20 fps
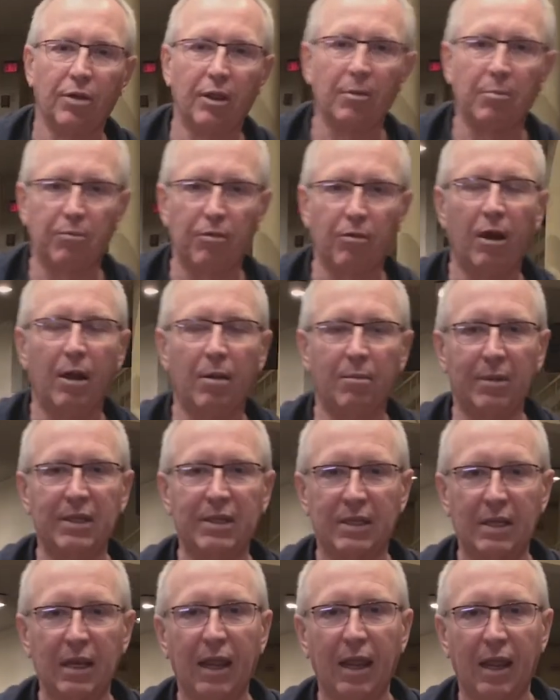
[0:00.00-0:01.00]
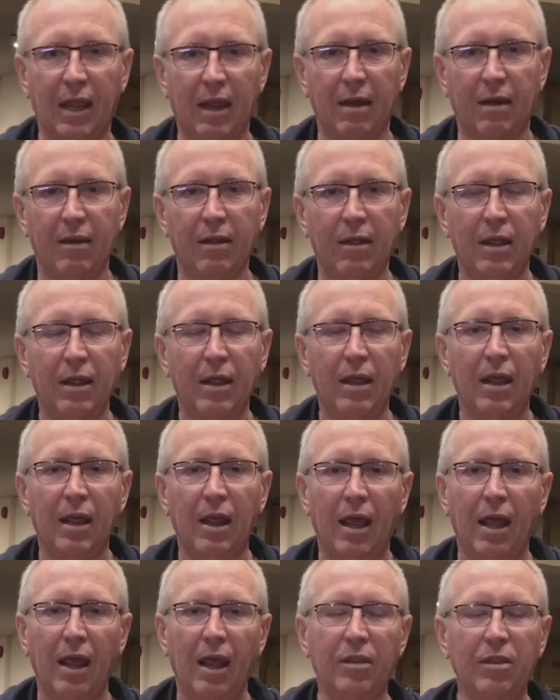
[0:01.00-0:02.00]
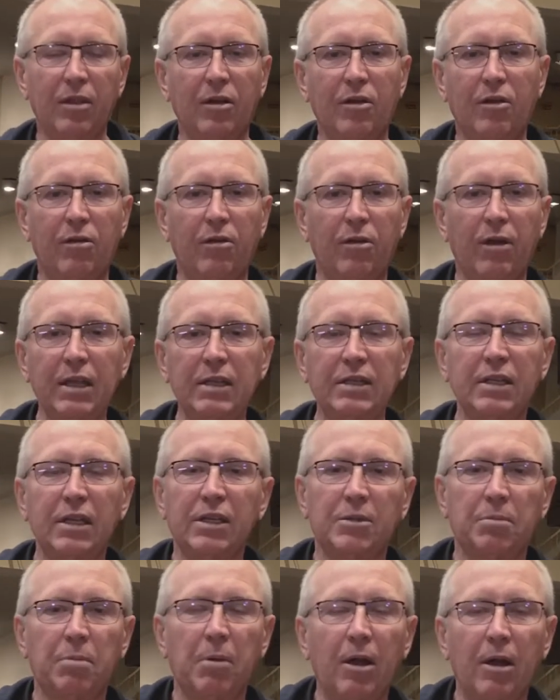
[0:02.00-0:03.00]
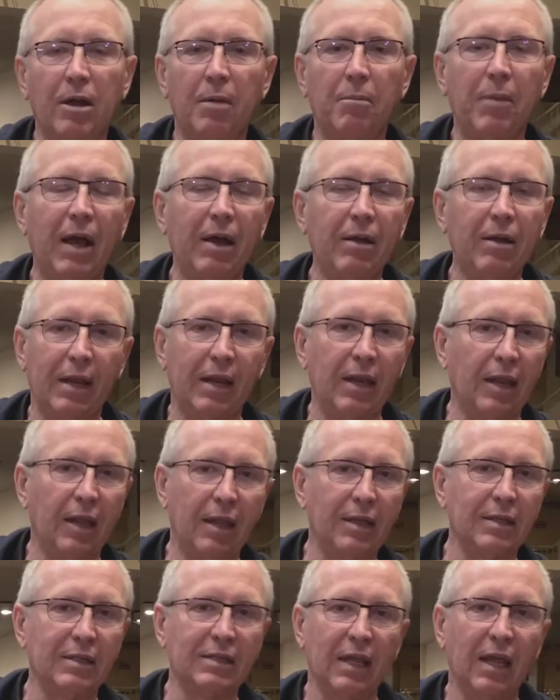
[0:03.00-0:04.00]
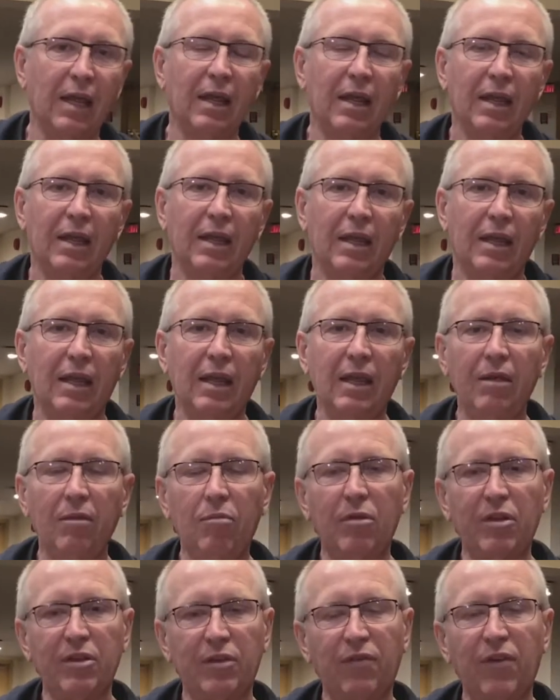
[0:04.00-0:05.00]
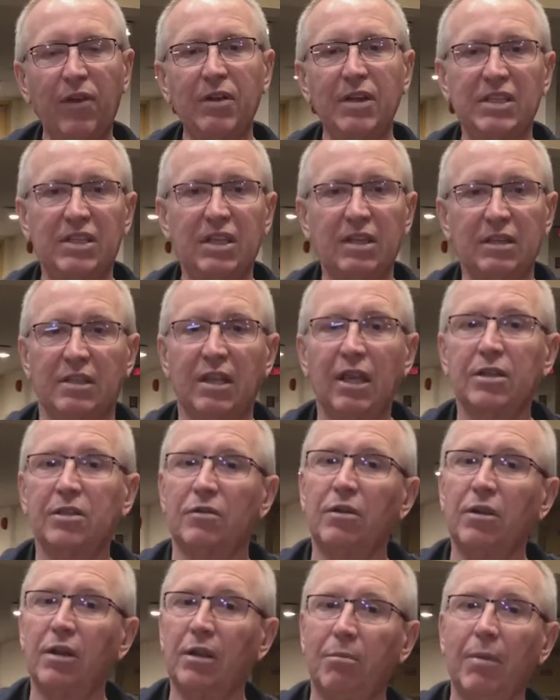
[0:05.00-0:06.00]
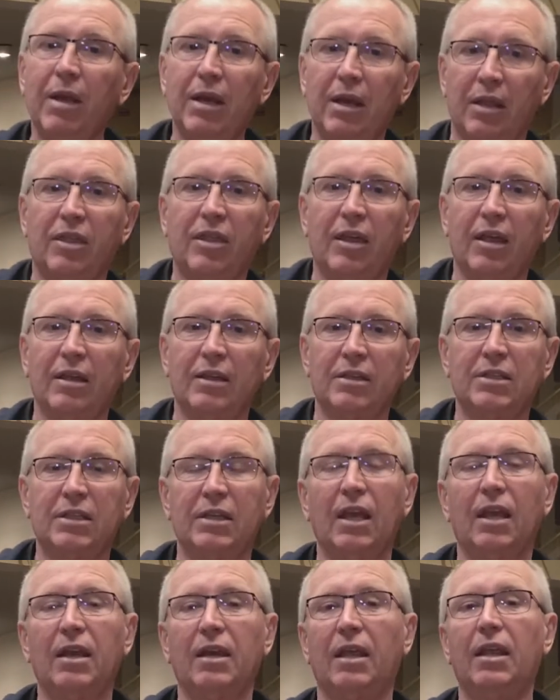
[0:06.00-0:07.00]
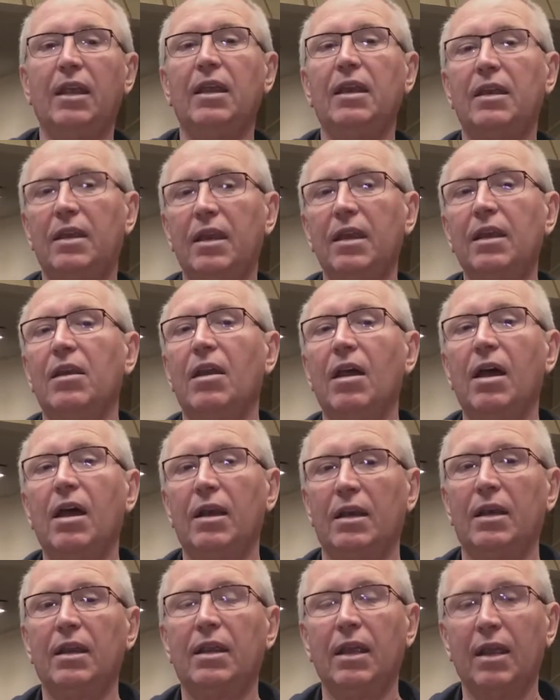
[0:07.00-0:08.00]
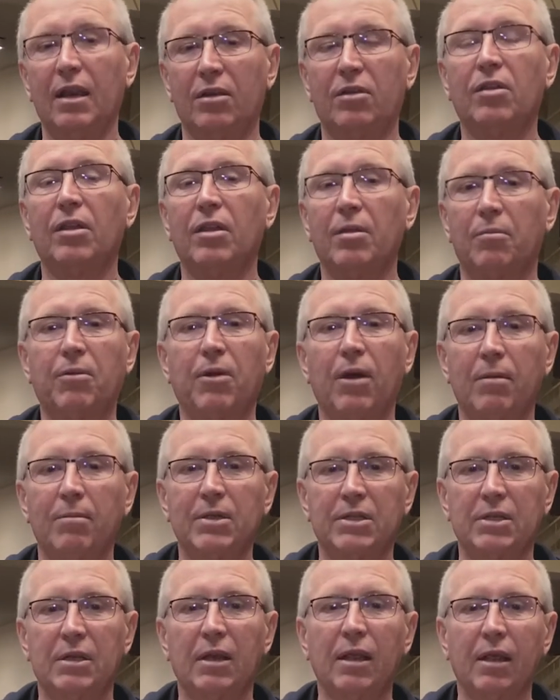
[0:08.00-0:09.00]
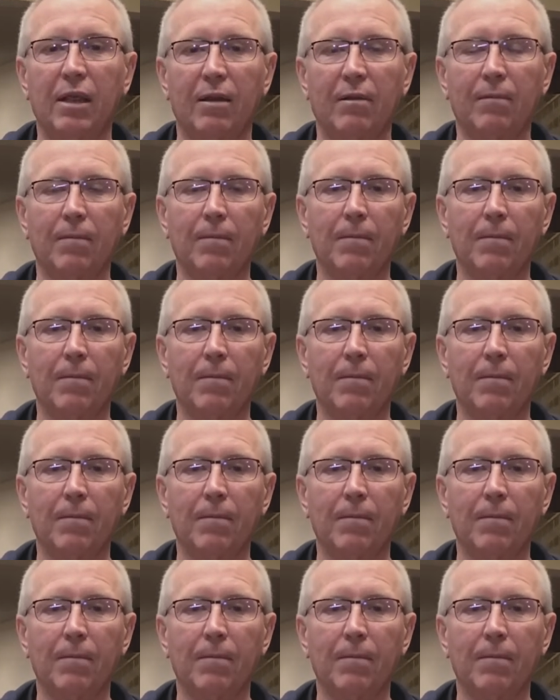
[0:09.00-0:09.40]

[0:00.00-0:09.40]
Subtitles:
the promised land. And the craziest part about it is he was very successful in many things, yet he did not get to the promised land.